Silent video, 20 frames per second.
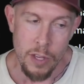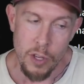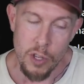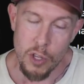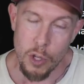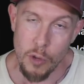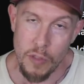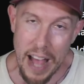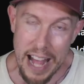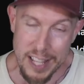
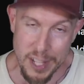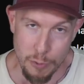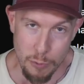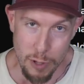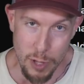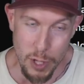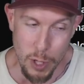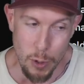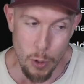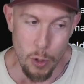So that's
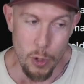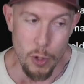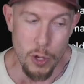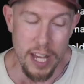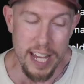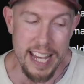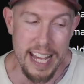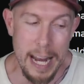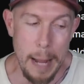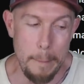really cool. You
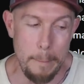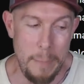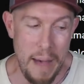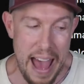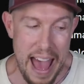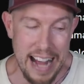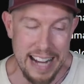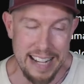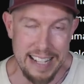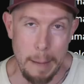can get it
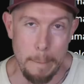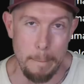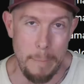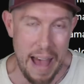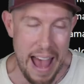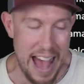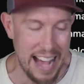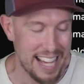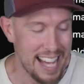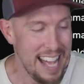back to
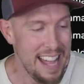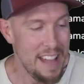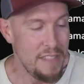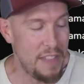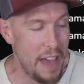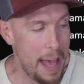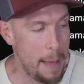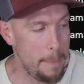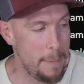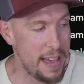back.
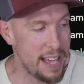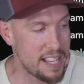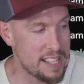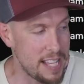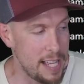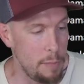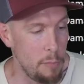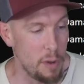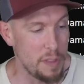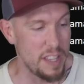That makes
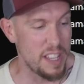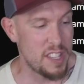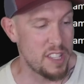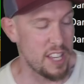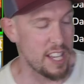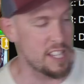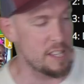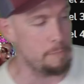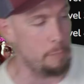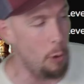him with a
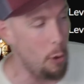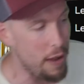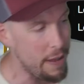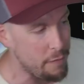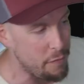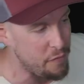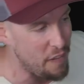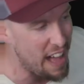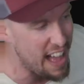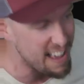
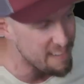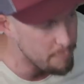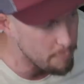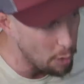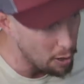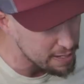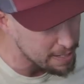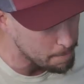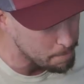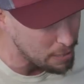6.5
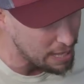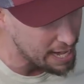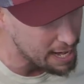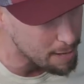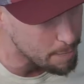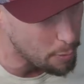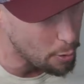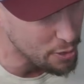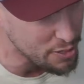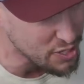multiplier,
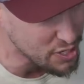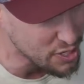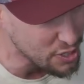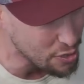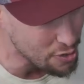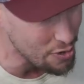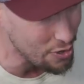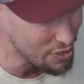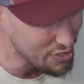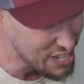boys and
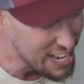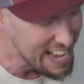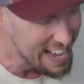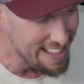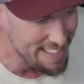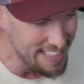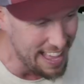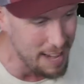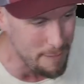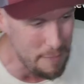girls.
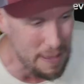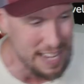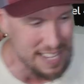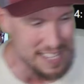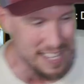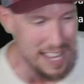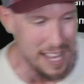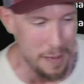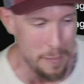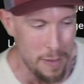That makes
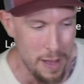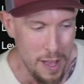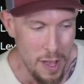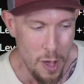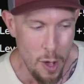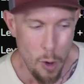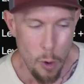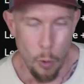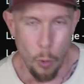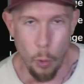him
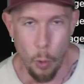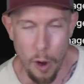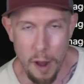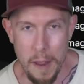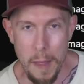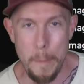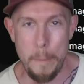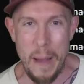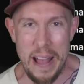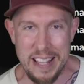one of
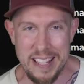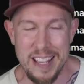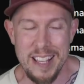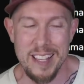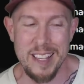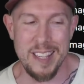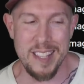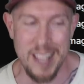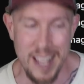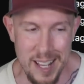the best
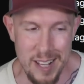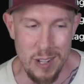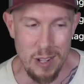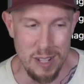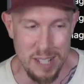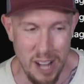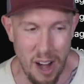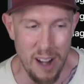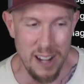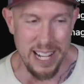single
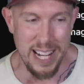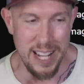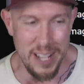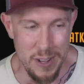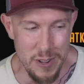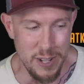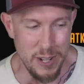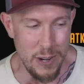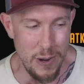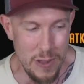target
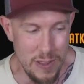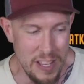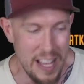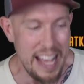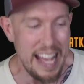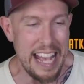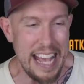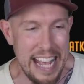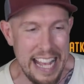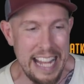nukers
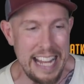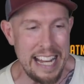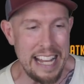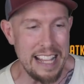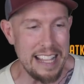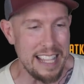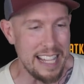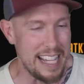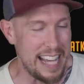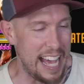in
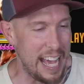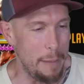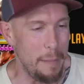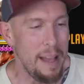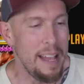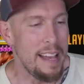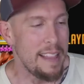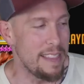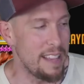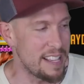the game.
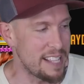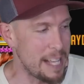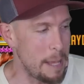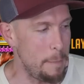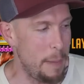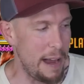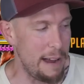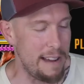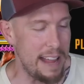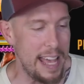Let's
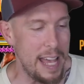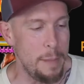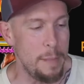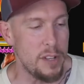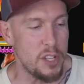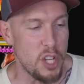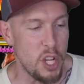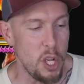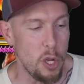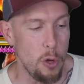compare him
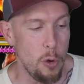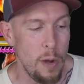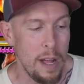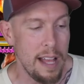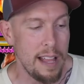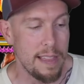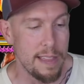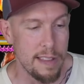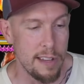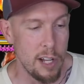to
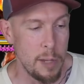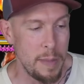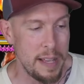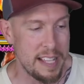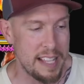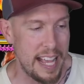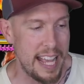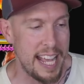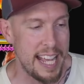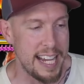Little
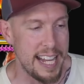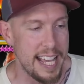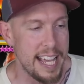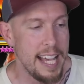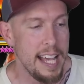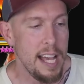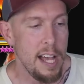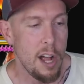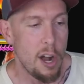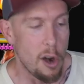Miss Annie.
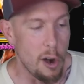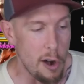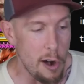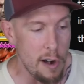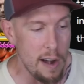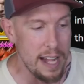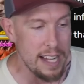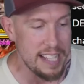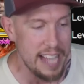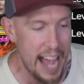
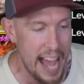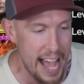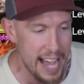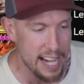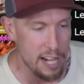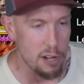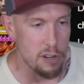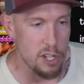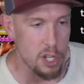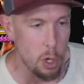Her
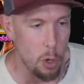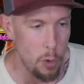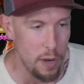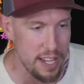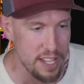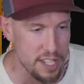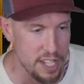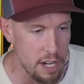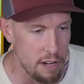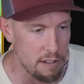attack, her
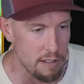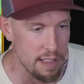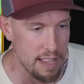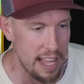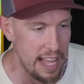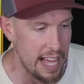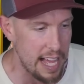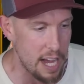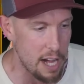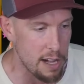toys don't
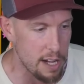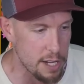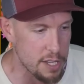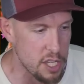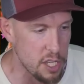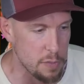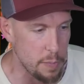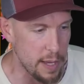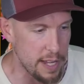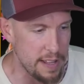lie, or
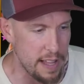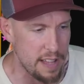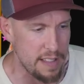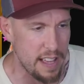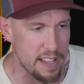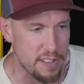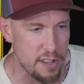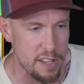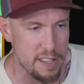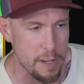excuse me, not
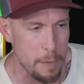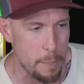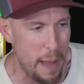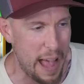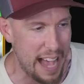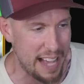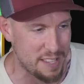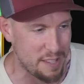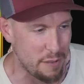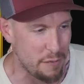that's, that's her
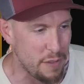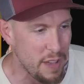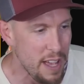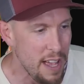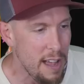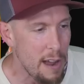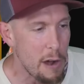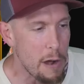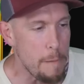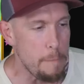passive.
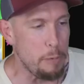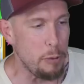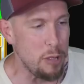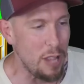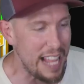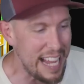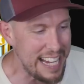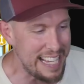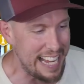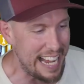Her
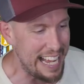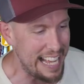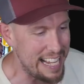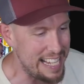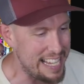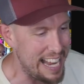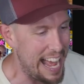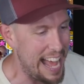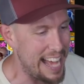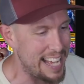playdate
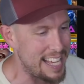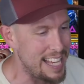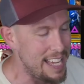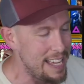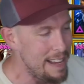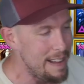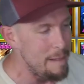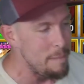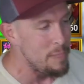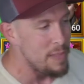attack
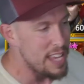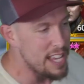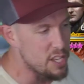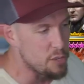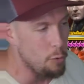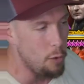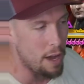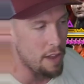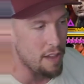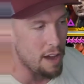is
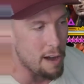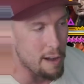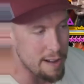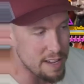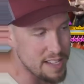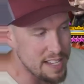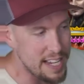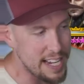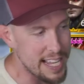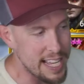one of the
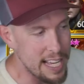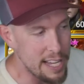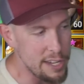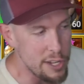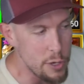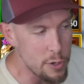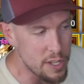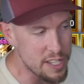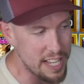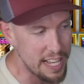hardest hitting
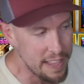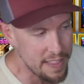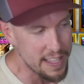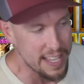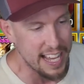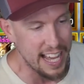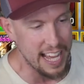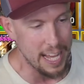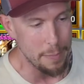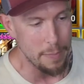nukes in the
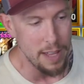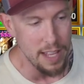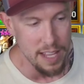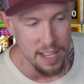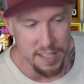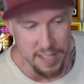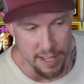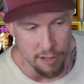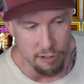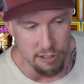game,
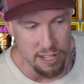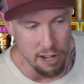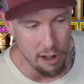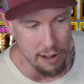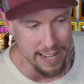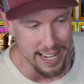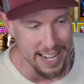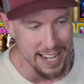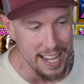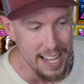single
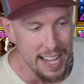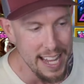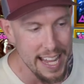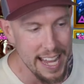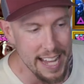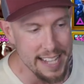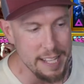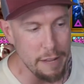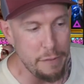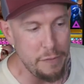target.
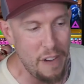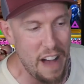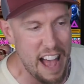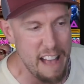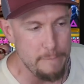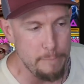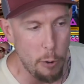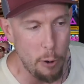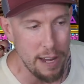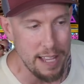It's a
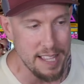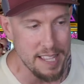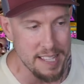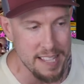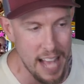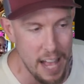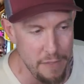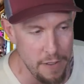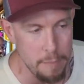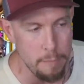
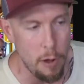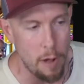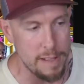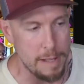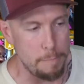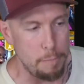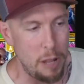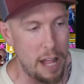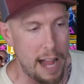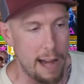5.7
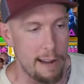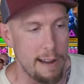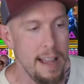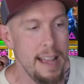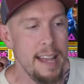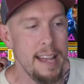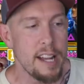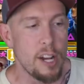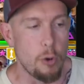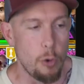multiplier.
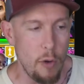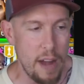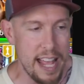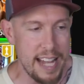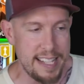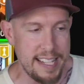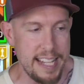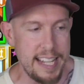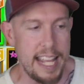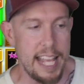
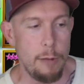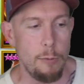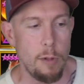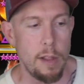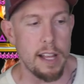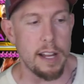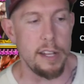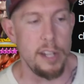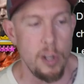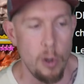Granted, it will
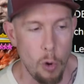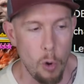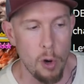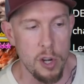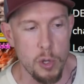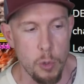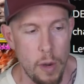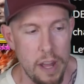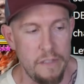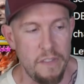ignore
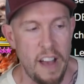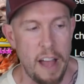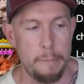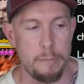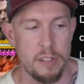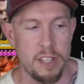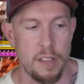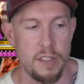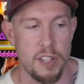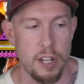
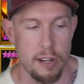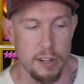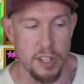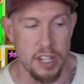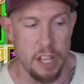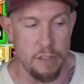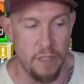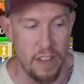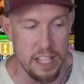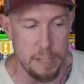25% of the Chargers
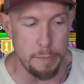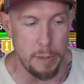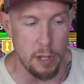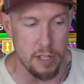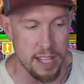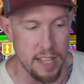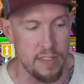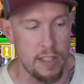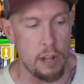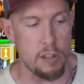defense
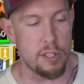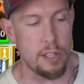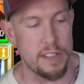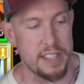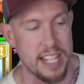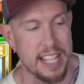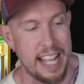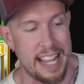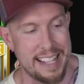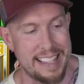built in there, so you have
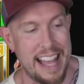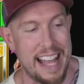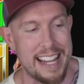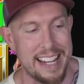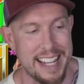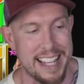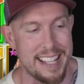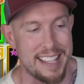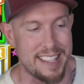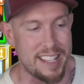to take that
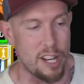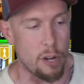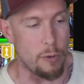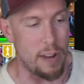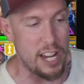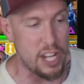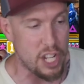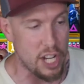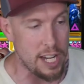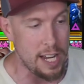into
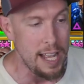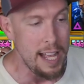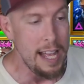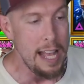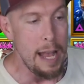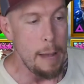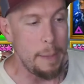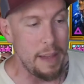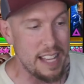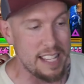consideration.
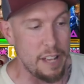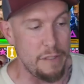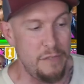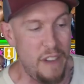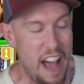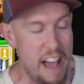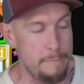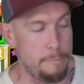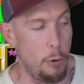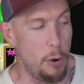But that's a
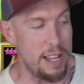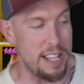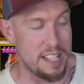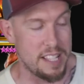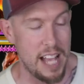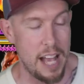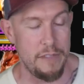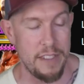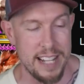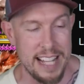
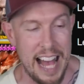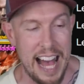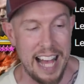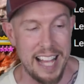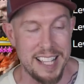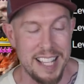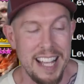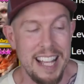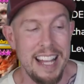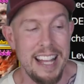5.7,
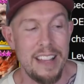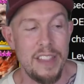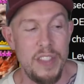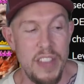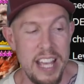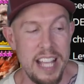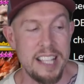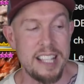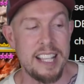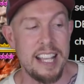guys.
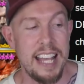This